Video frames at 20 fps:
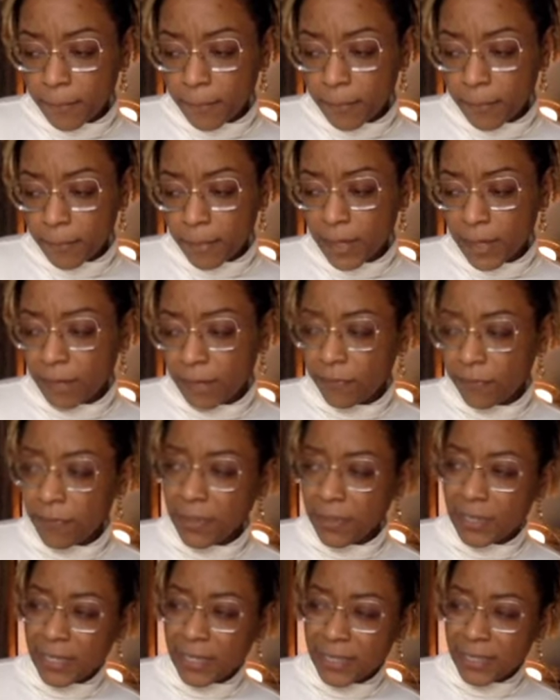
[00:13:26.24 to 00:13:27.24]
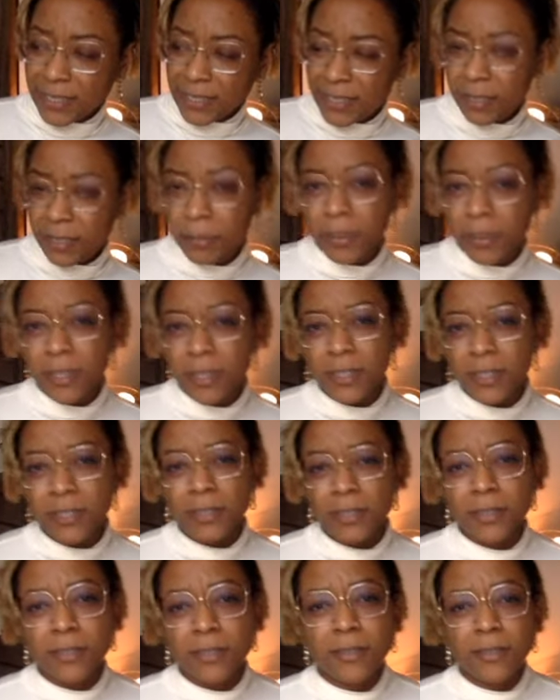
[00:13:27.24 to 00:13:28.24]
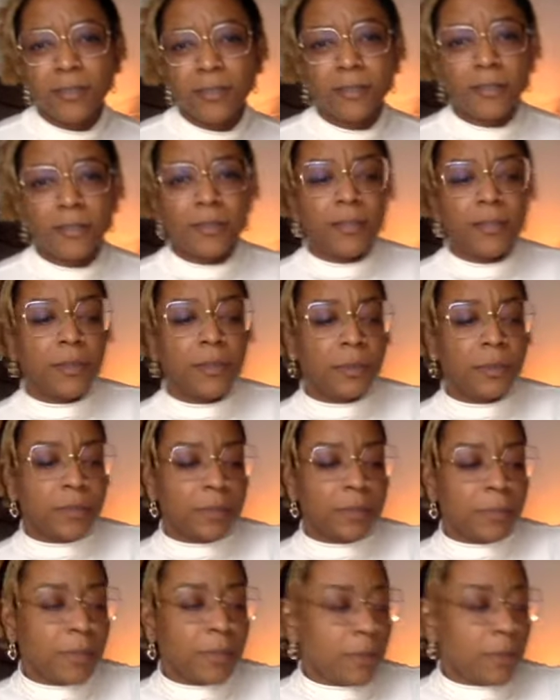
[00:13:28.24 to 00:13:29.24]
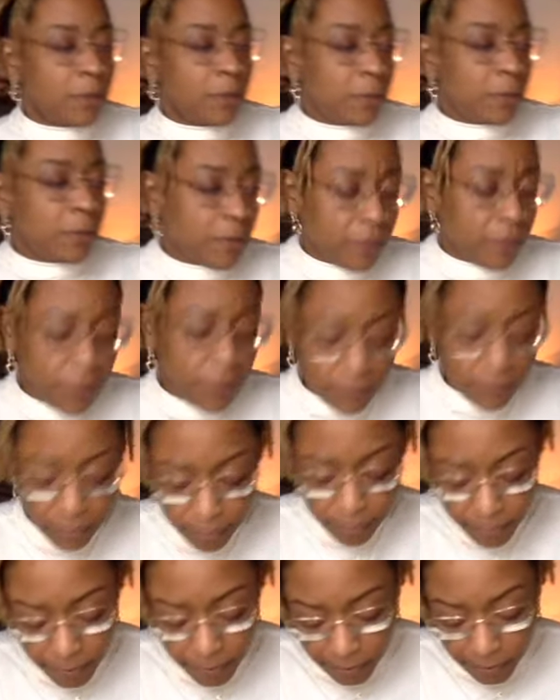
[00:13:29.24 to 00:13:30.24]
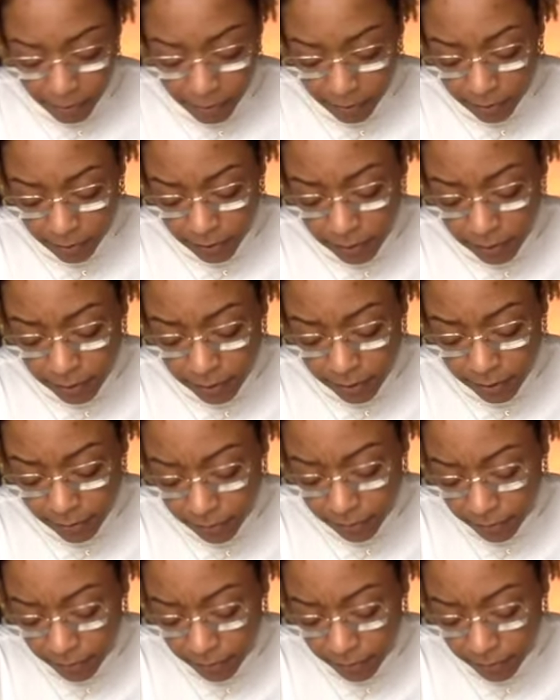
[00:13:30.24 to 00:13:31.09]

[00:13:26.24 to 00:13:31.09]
kind of feeling hesitant because there was something going off in your spirit, Leo.